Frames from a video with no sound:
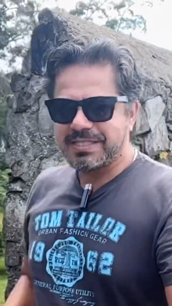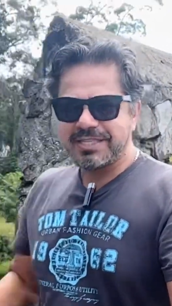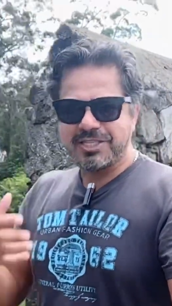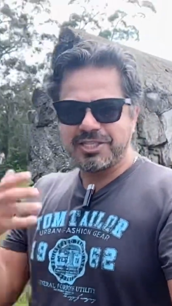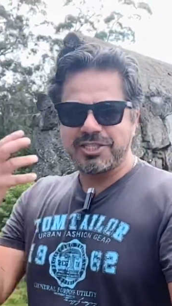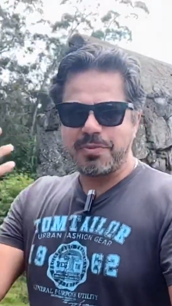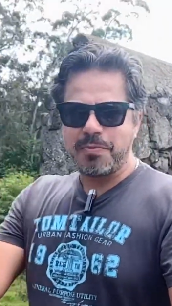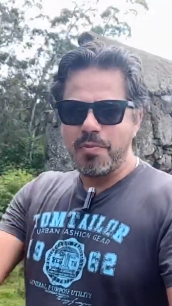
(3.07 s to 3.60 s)
This
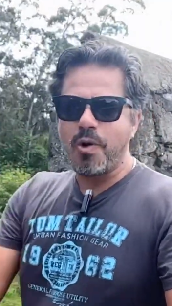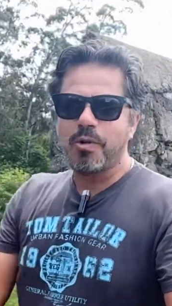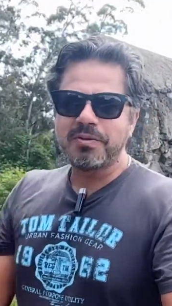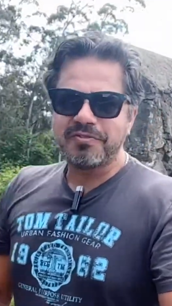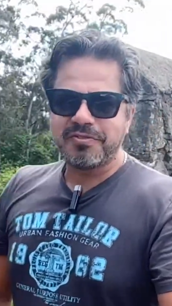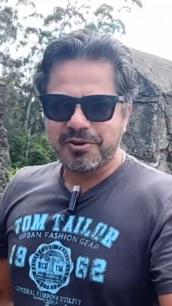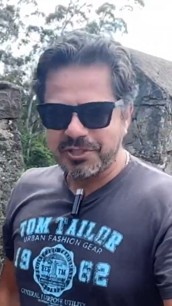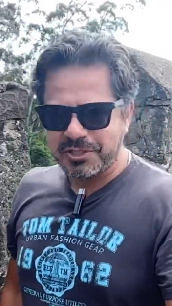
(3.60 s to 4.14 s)
is a mobile
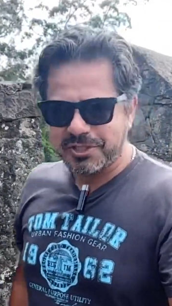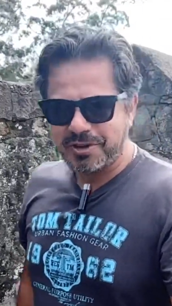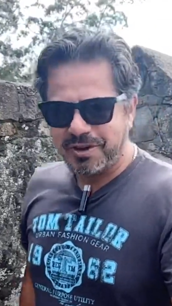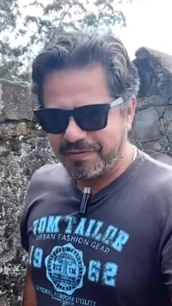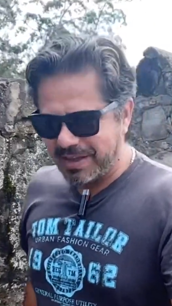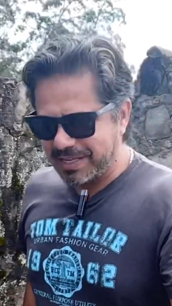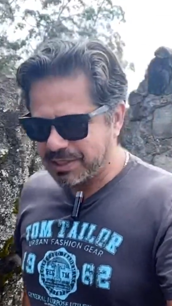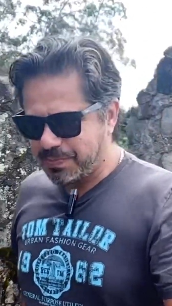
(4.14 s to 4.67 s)
version of
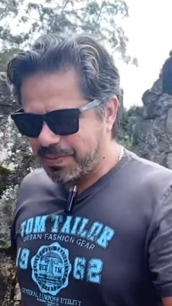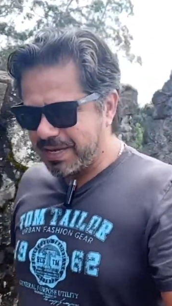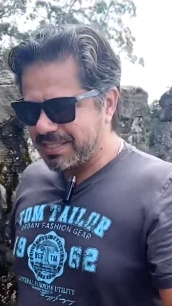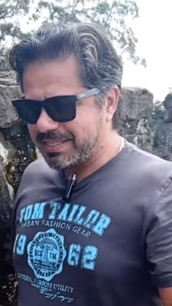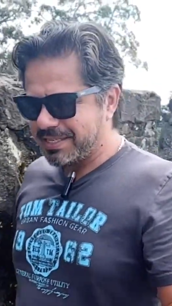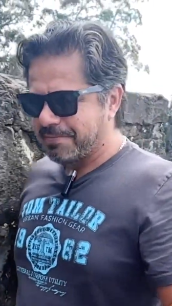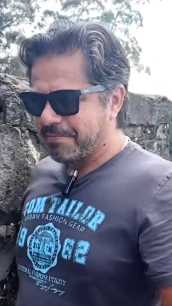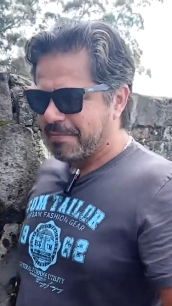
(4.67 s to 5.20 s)

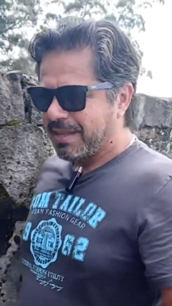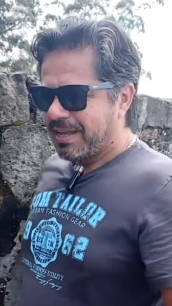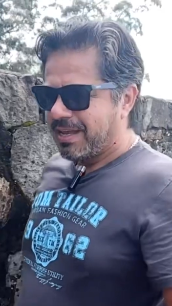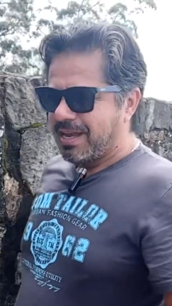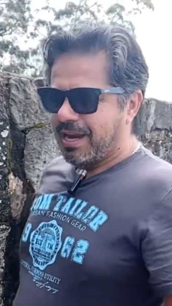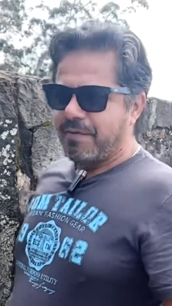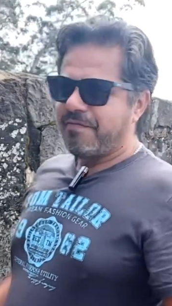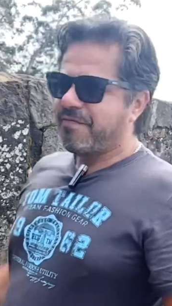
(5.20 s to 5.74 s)
Headspace,
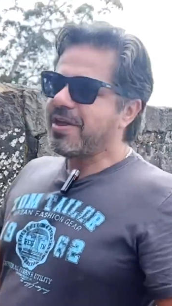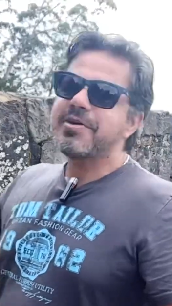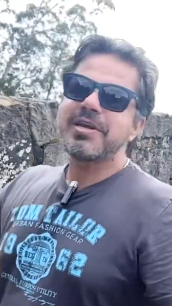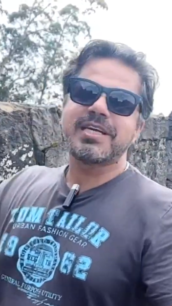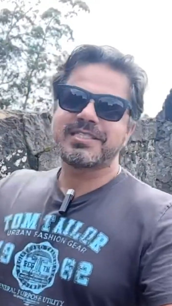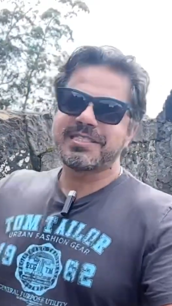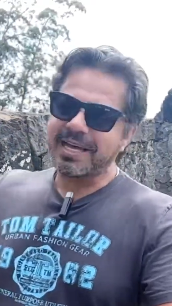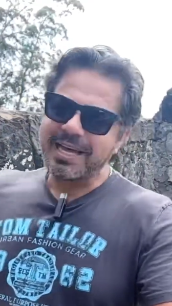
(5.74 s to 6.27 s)
and I'm very
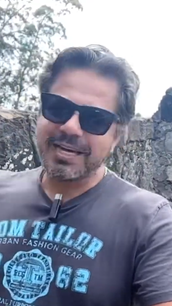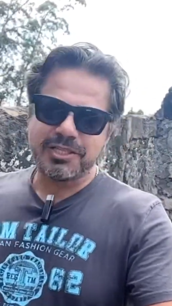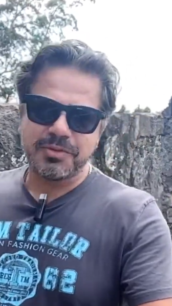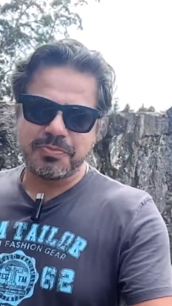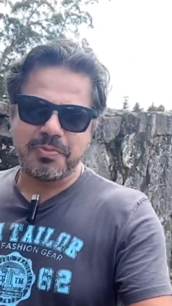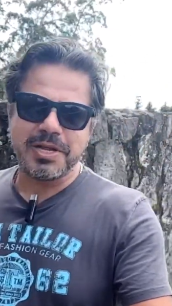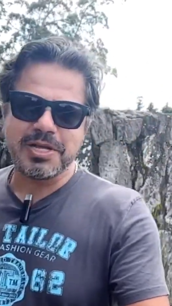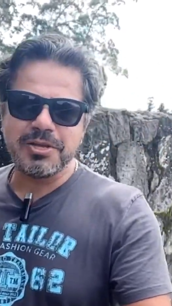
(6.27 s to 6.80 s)
excited to
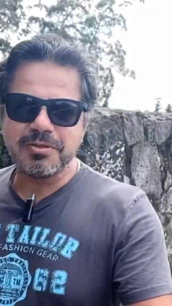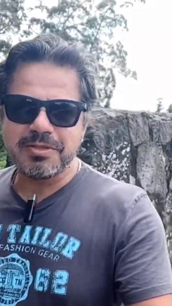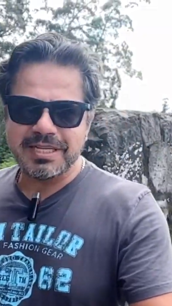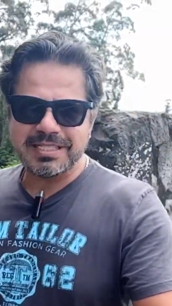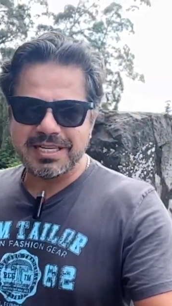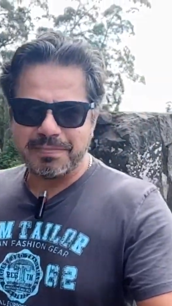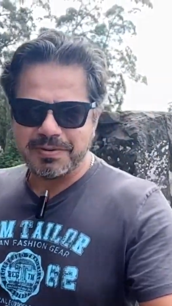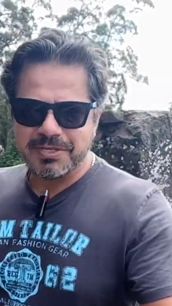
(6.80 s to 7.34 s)
bring you
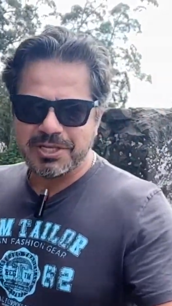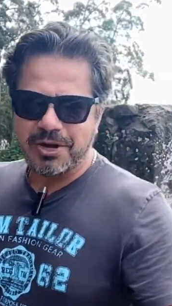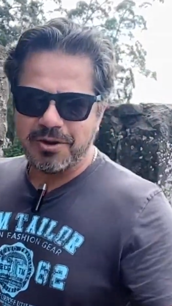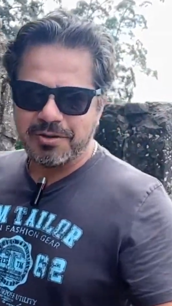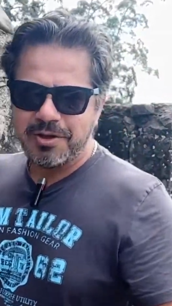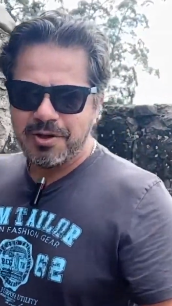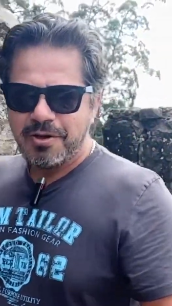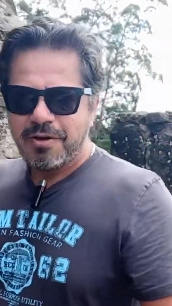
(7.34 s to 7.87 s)
this
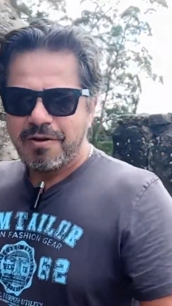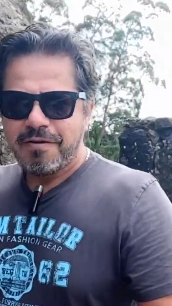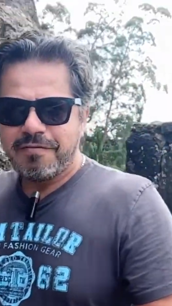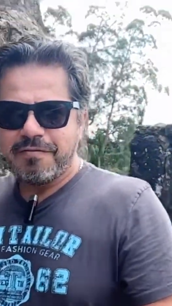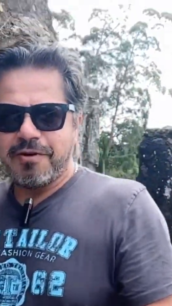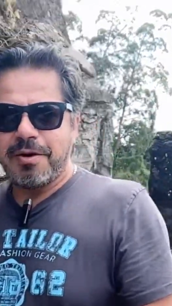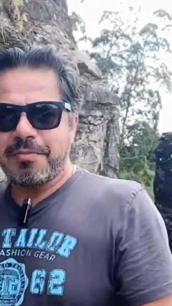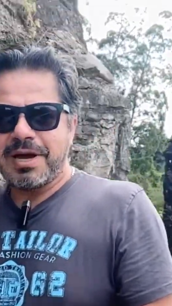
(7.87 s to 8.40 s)
episode
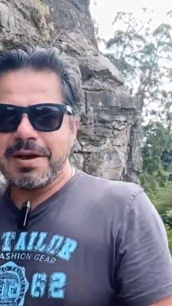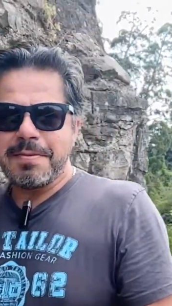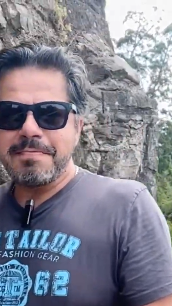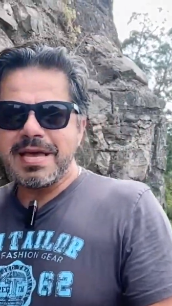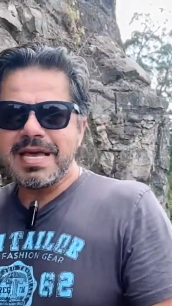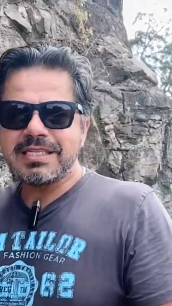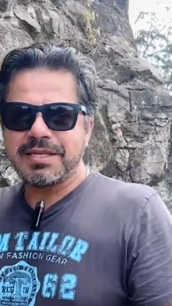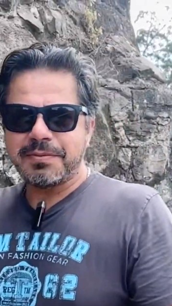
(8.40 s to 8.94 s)
from an
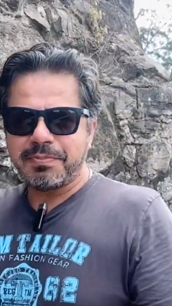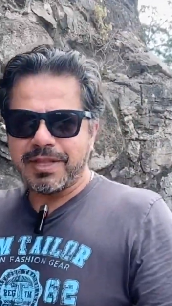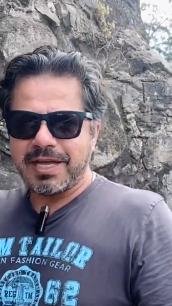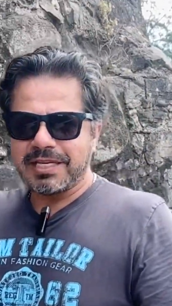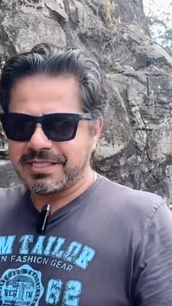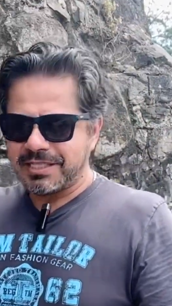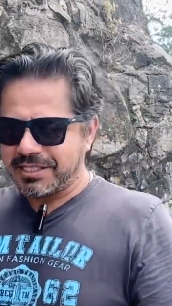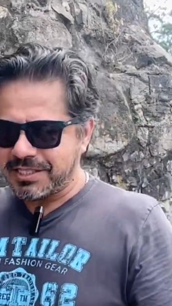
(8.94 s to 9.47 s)
amazing
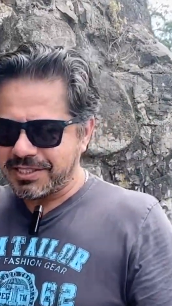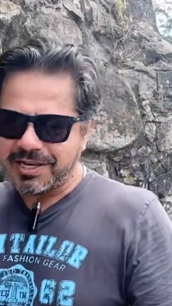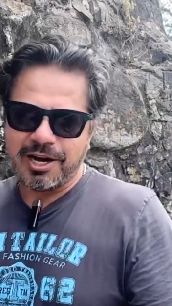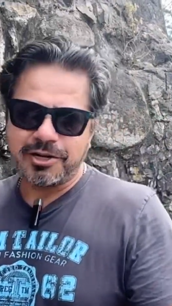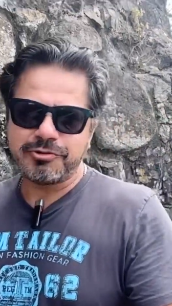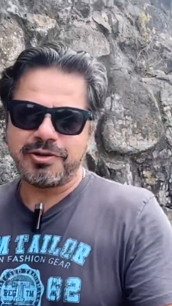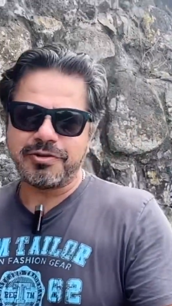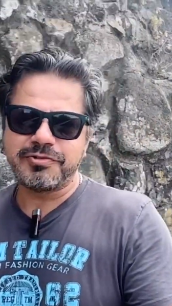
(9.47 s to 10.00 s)
place. This is the
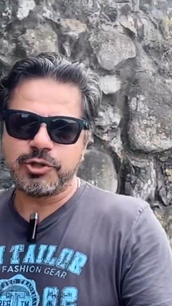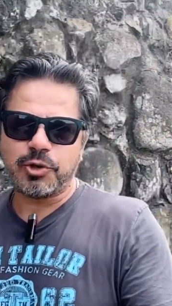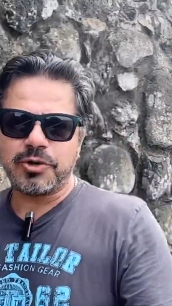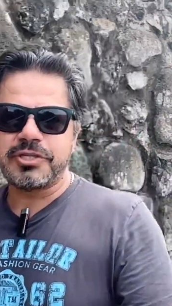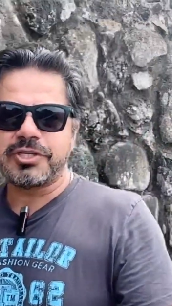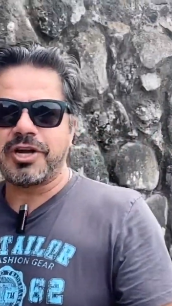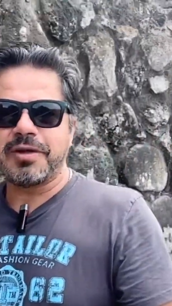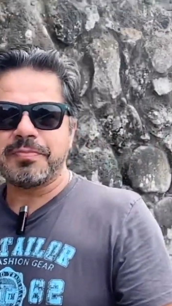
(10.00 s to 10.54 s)
country of
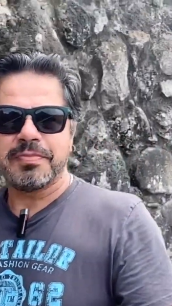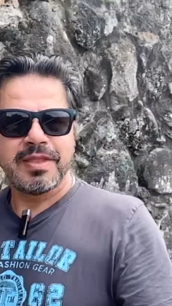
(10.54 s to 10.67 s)
Georgia.